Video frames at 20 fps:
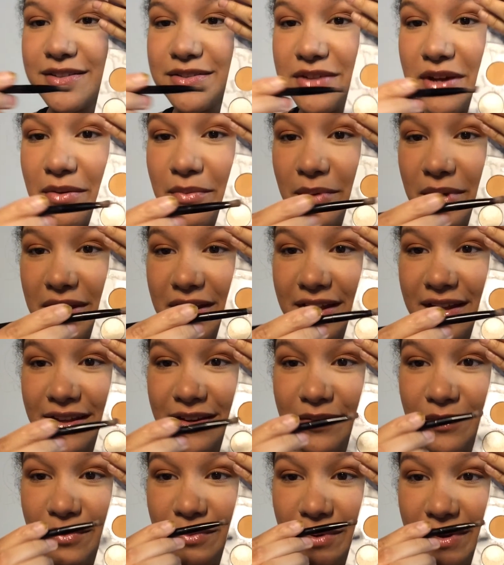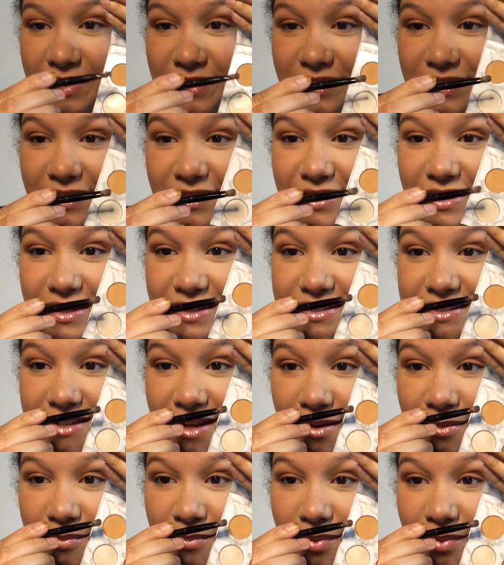So I went in with the
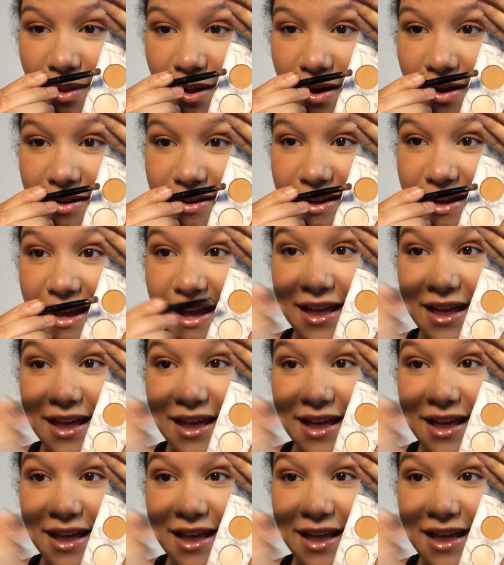sunblock,